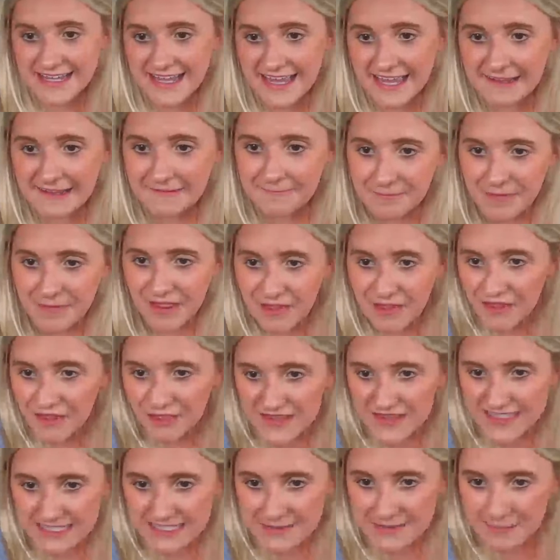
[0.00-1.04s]
as I can. I
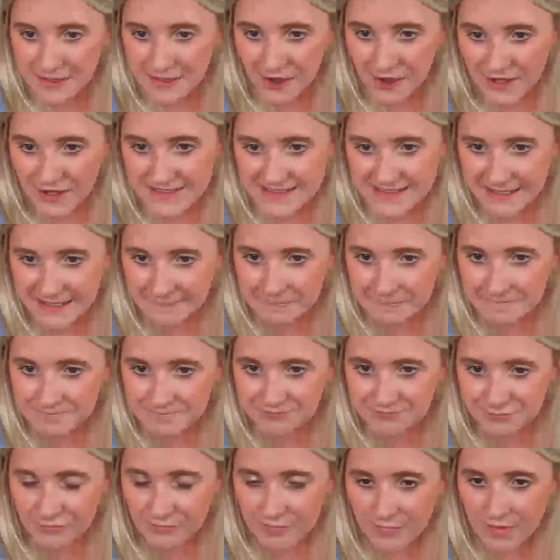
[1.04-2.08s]
think that's going to be
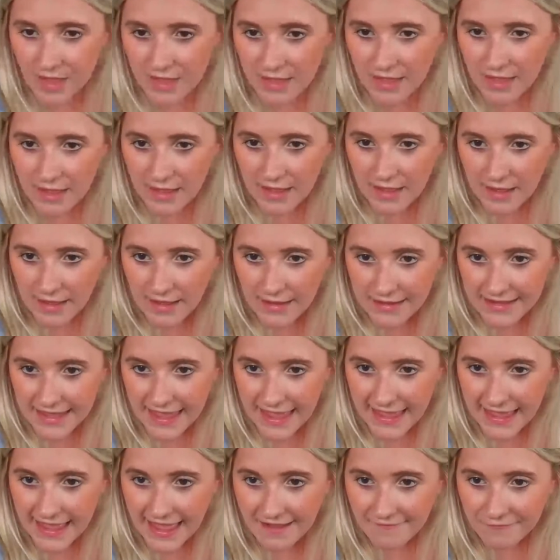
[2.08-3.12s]
awesome.
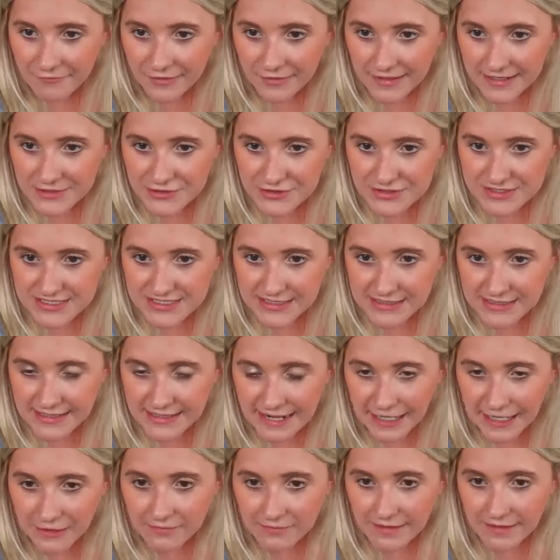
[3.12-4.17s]
Okay, ever interested
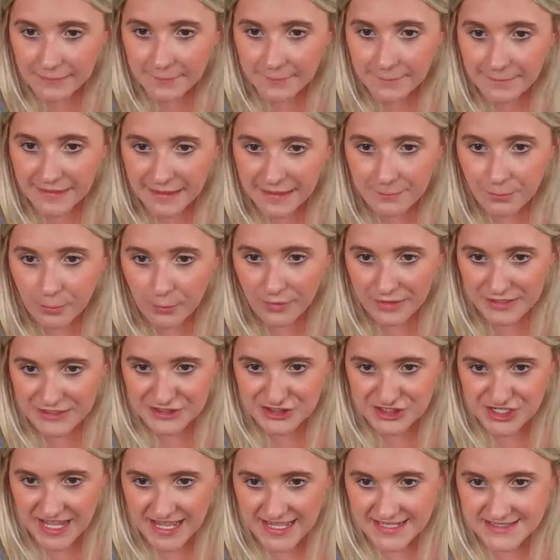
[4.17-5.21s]
in airline big boy
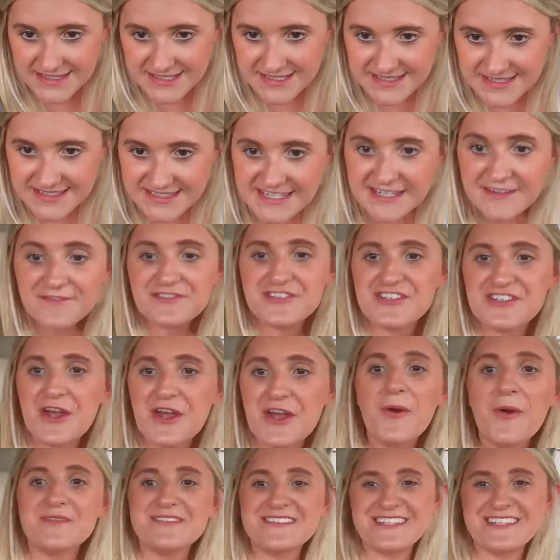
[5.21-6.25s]
jets? Steve
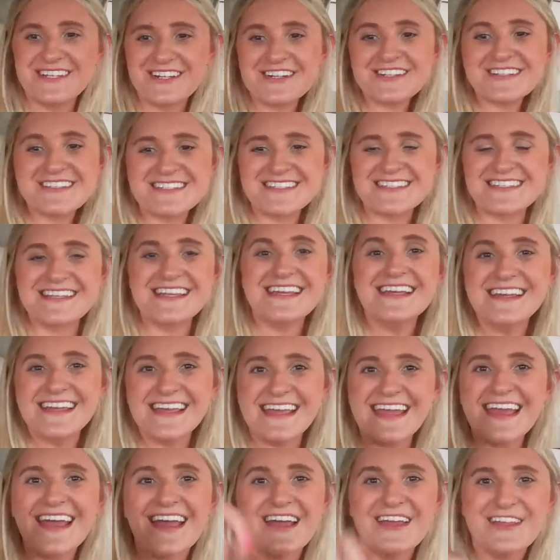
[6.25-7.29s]
Jones, you're
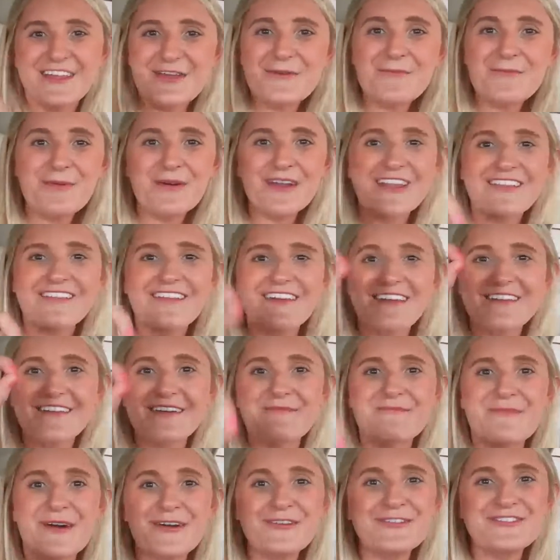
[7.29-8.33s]
sneaky. You put a little
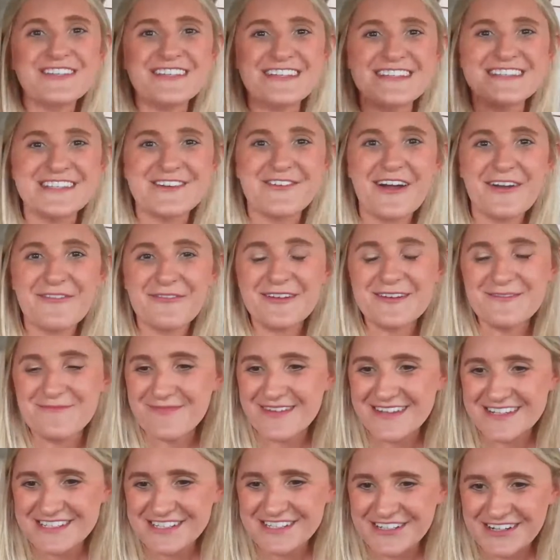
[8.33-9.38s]
emoji so I wouldn't
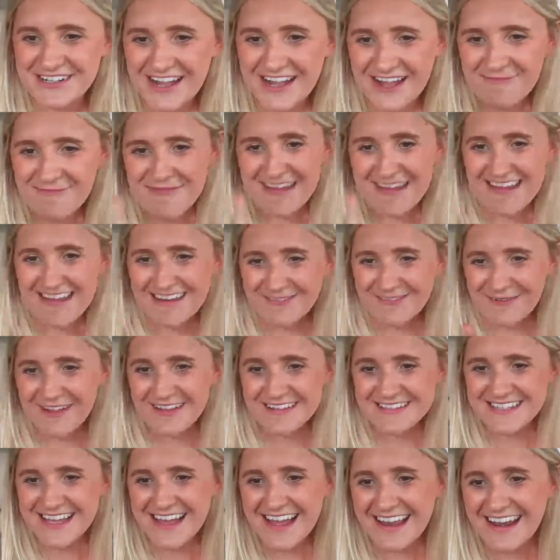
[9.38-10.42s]
miss your comment. Well
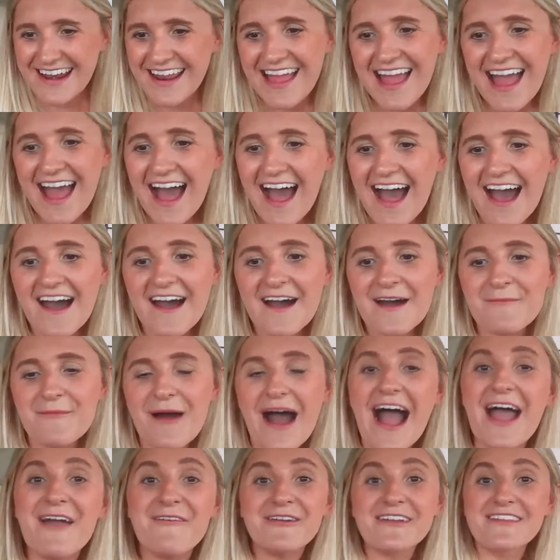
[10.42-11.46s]
done.
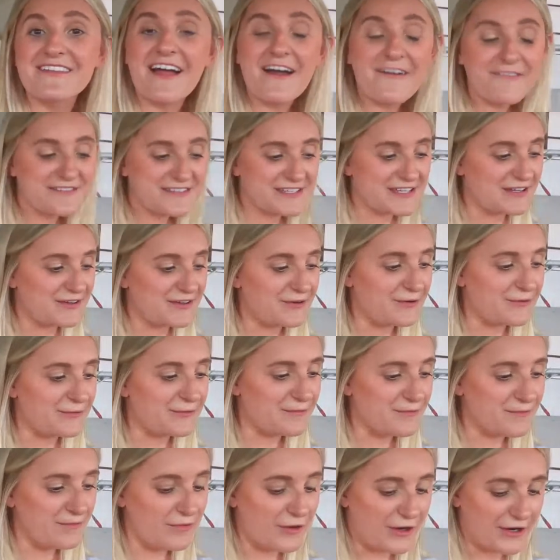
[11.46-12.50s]
I would love to
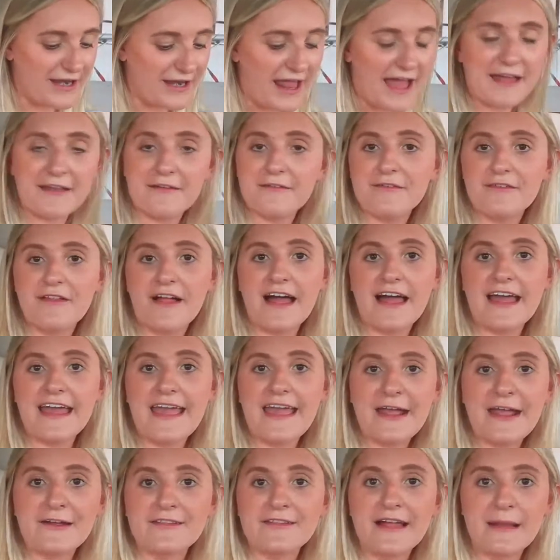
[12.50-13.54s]
learn how to fly
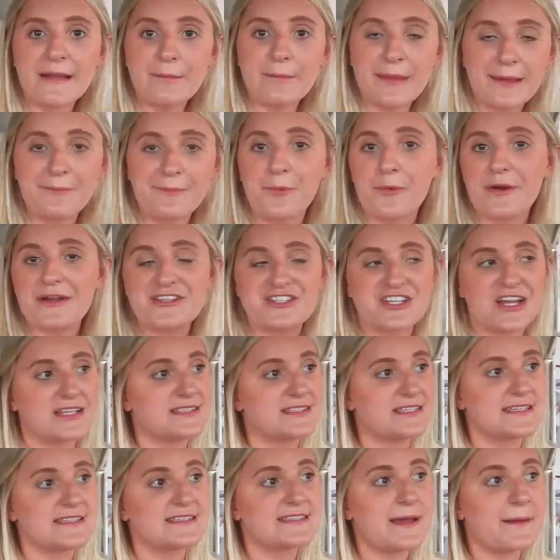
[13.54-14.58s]
airline big boy jets
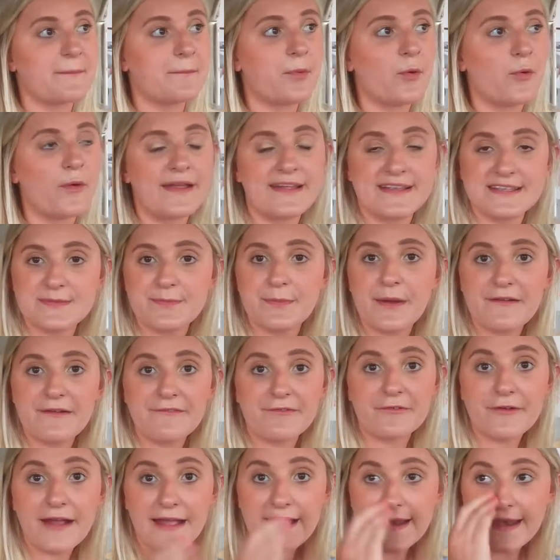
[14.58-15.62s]
at some point. But
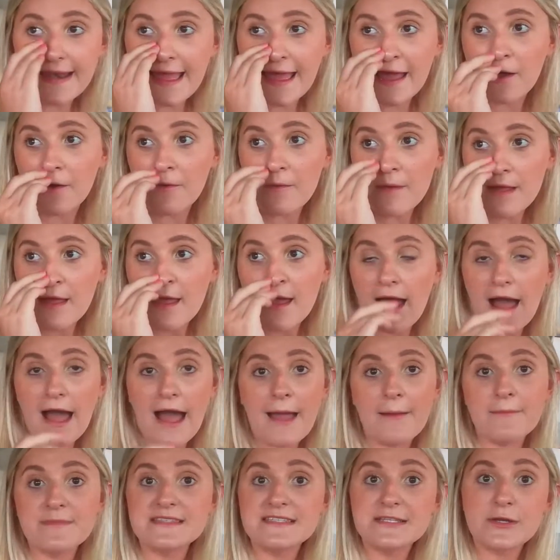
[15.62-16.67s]
for right now,
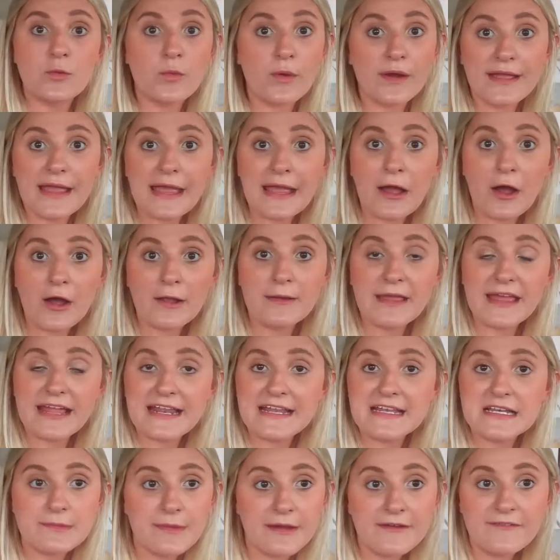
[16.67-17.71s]
I'm still working on
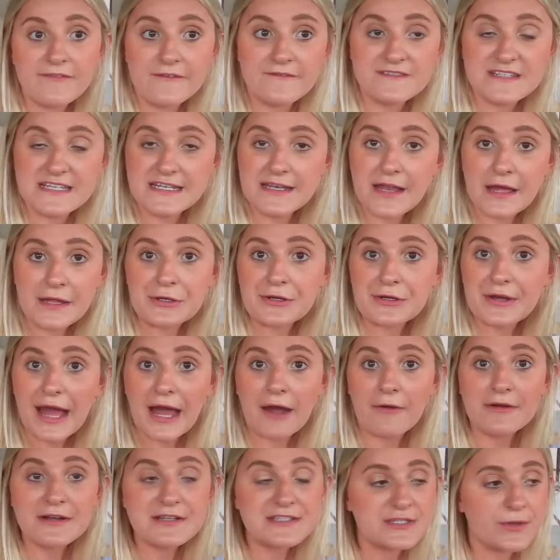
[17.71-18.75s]
getting to my 1,500
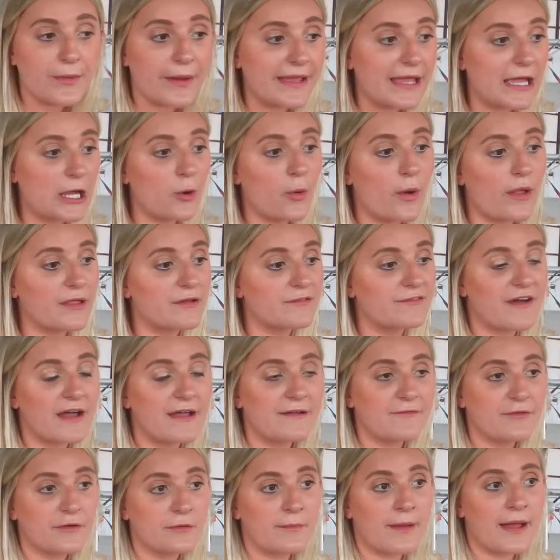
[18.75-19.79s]
hours so I can
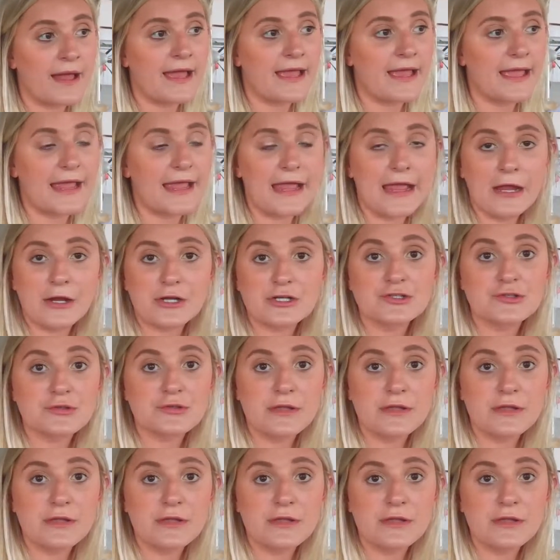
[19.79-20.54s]
qualify for my